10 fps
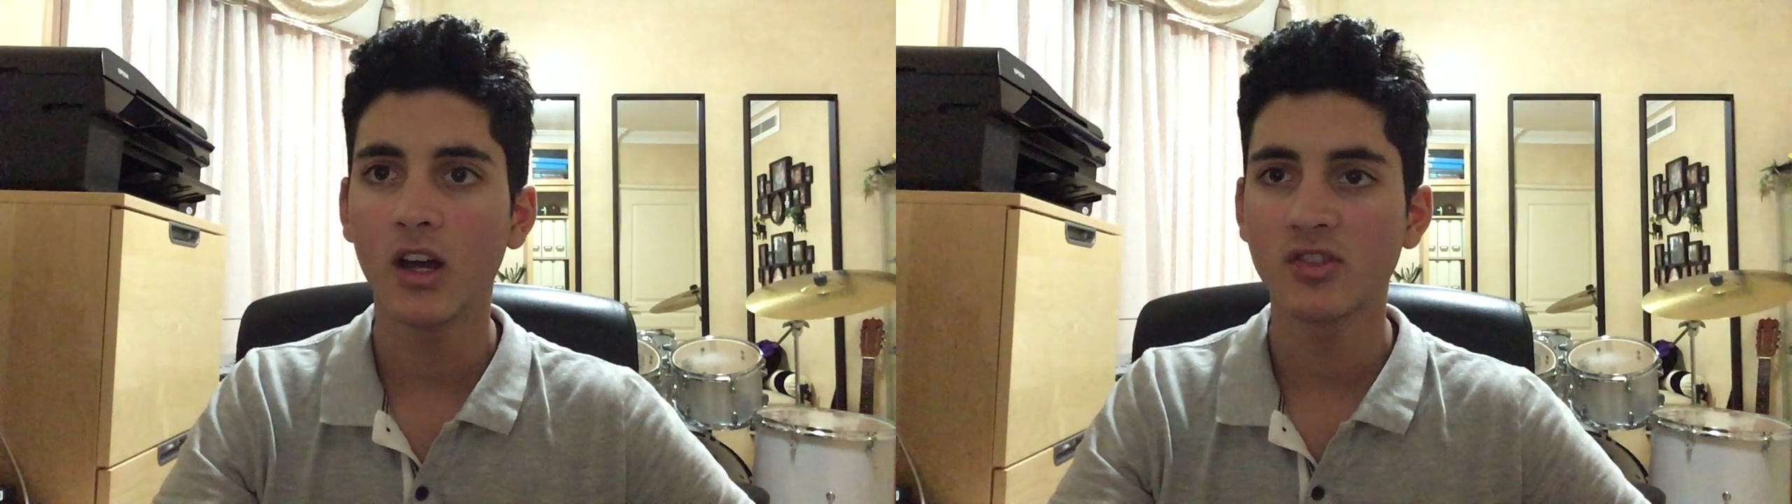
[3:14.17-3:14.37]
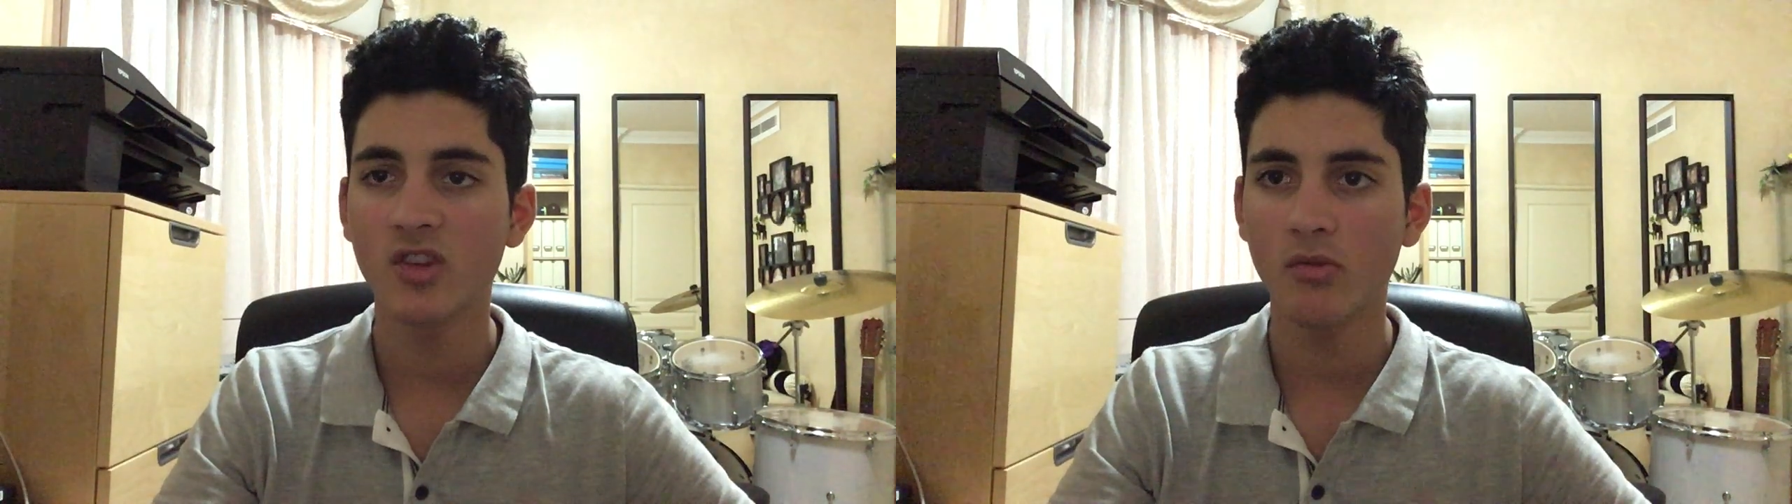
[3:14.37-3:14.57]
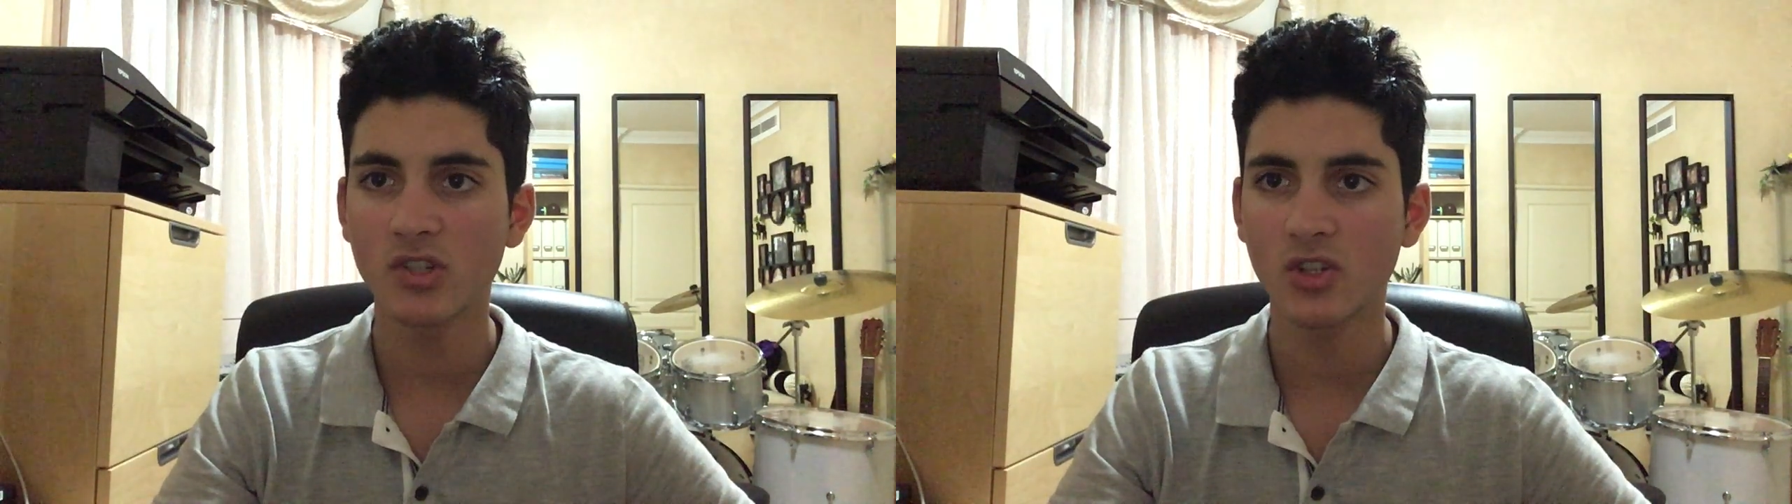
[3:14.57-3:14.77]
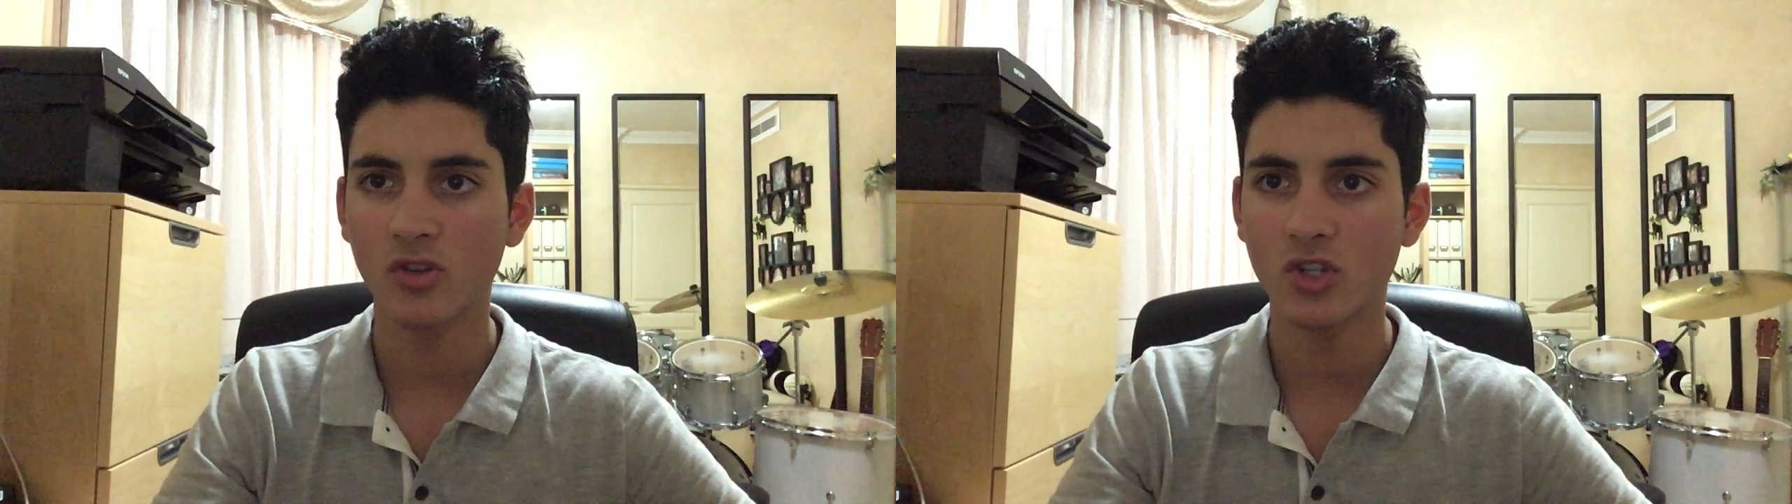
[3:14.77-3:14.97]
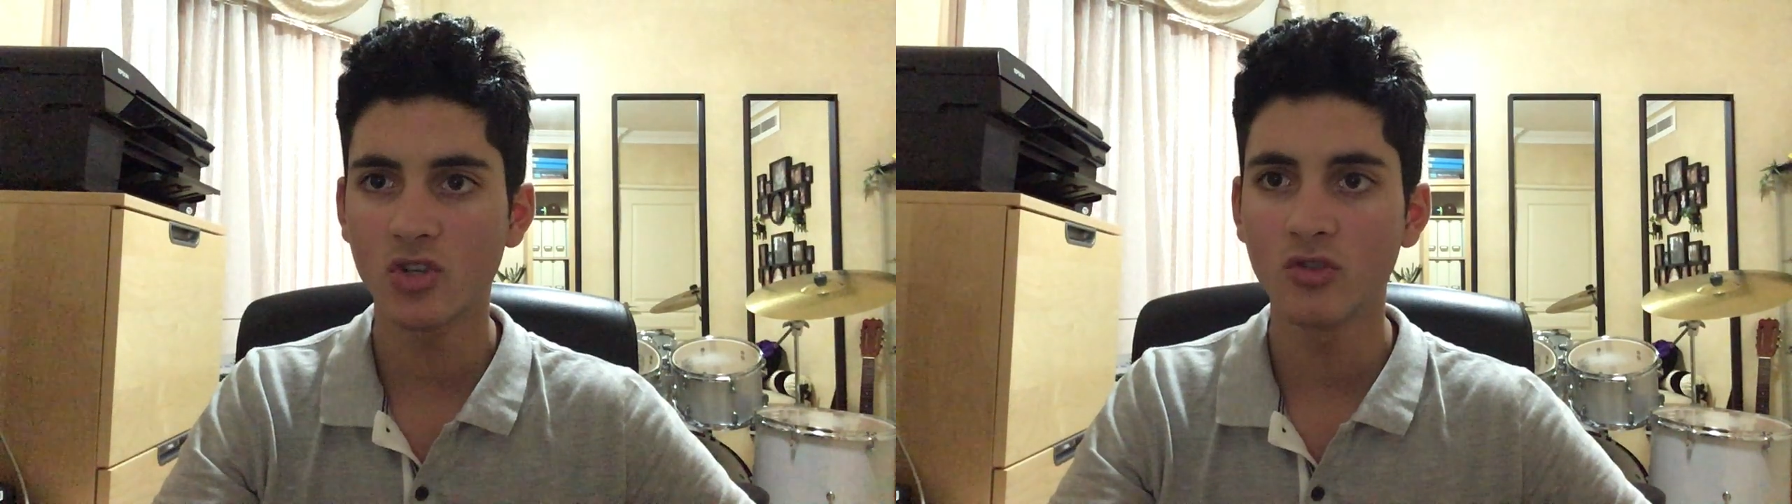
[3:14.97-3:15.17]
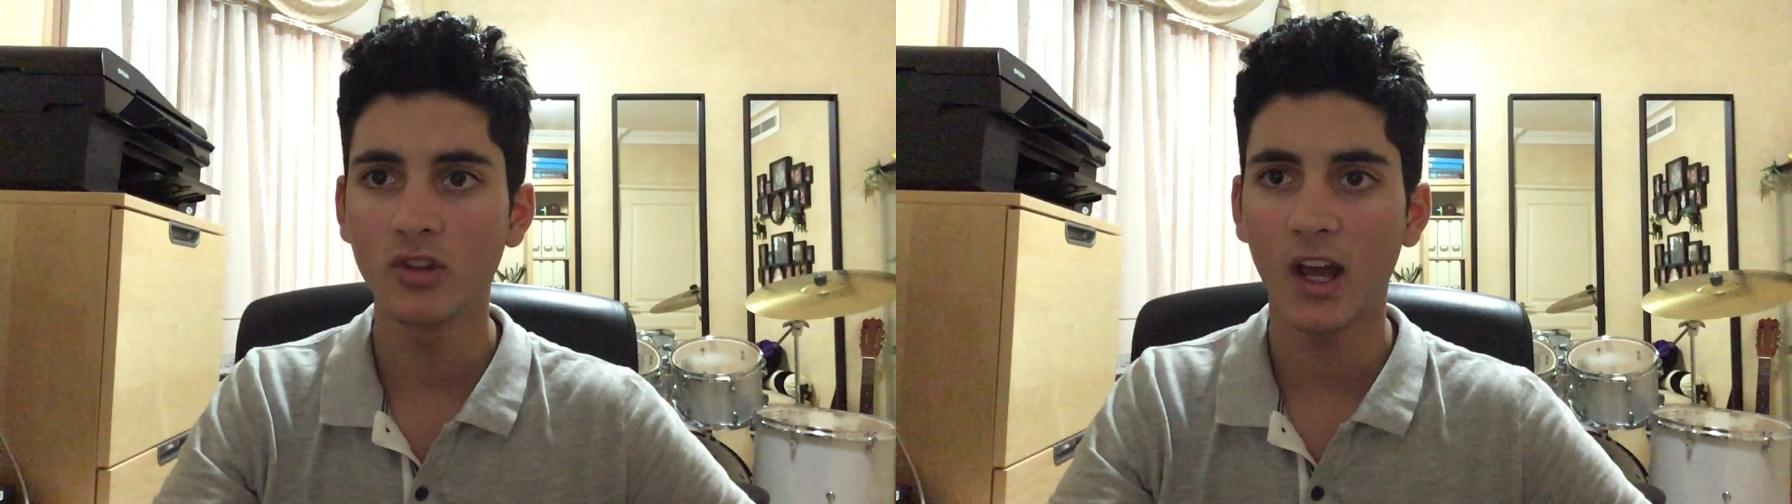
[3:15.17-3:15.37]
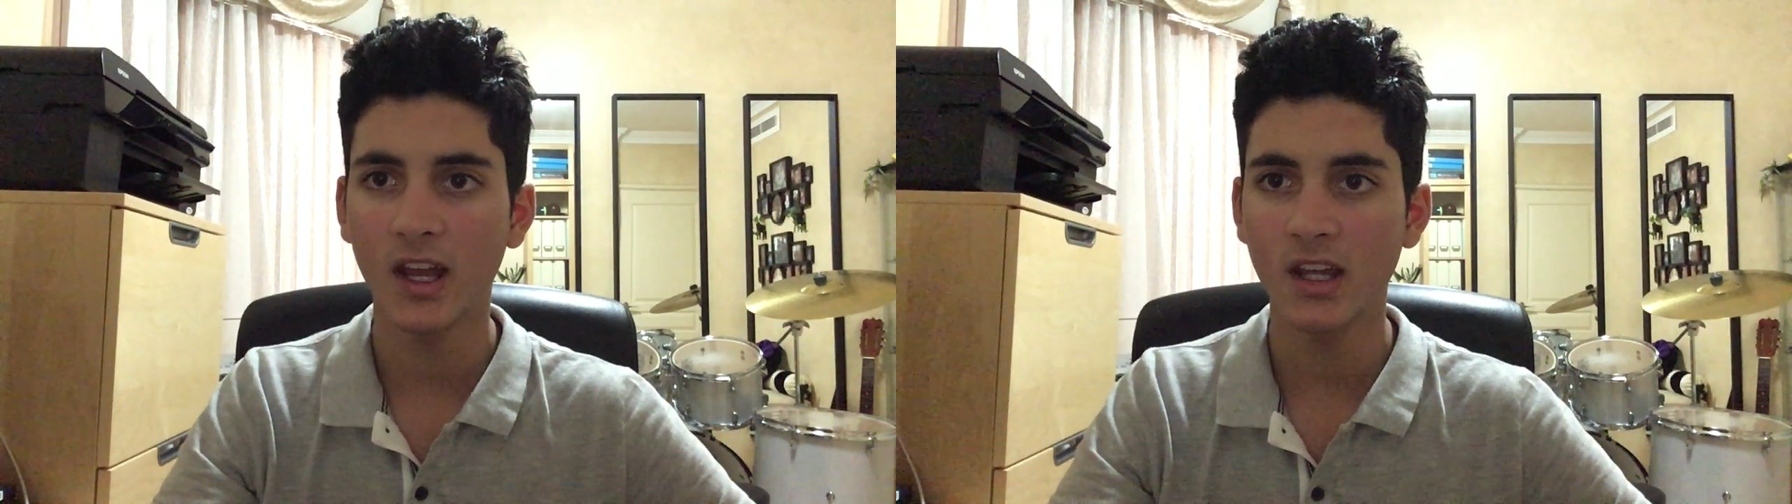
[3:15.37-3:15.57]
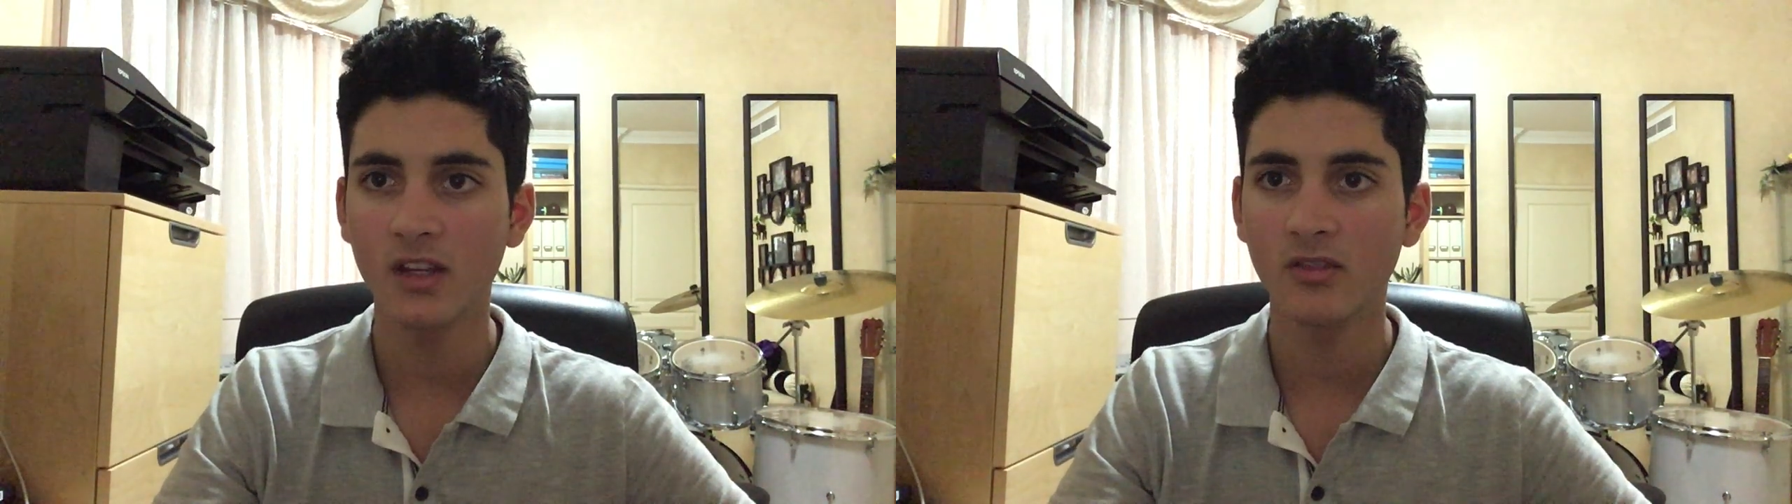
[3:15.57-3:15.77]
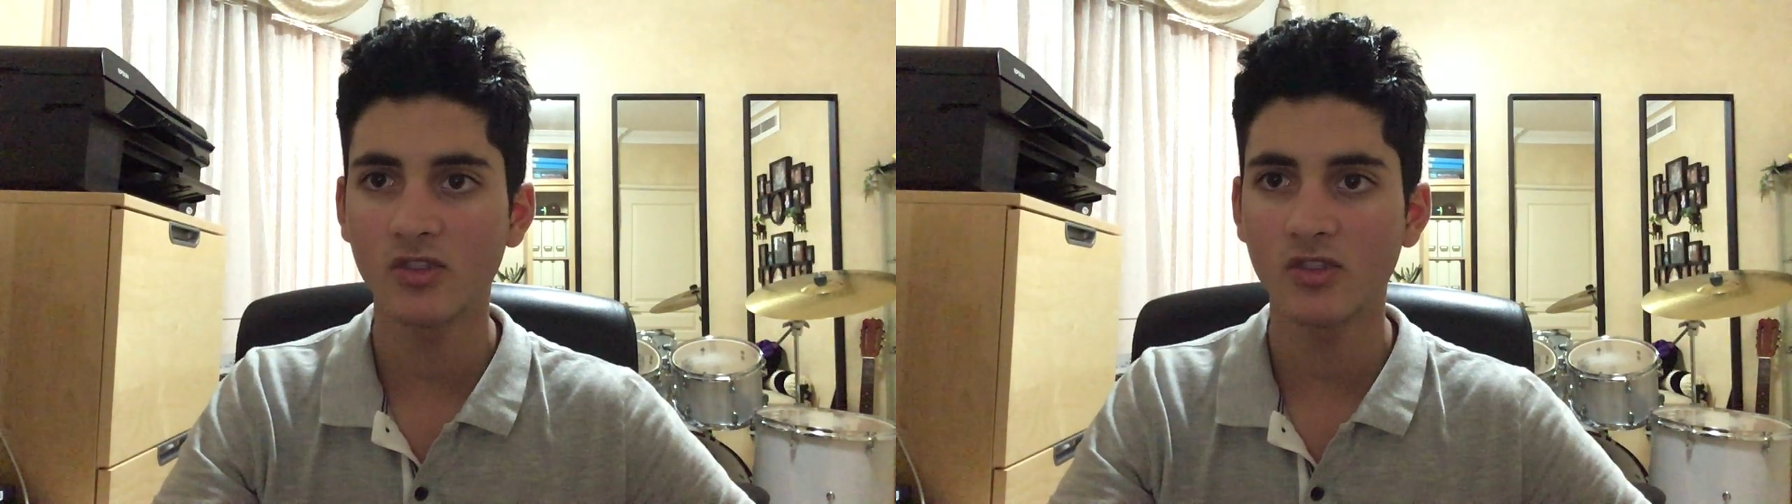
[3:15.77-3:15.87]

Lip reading: so it's not too late,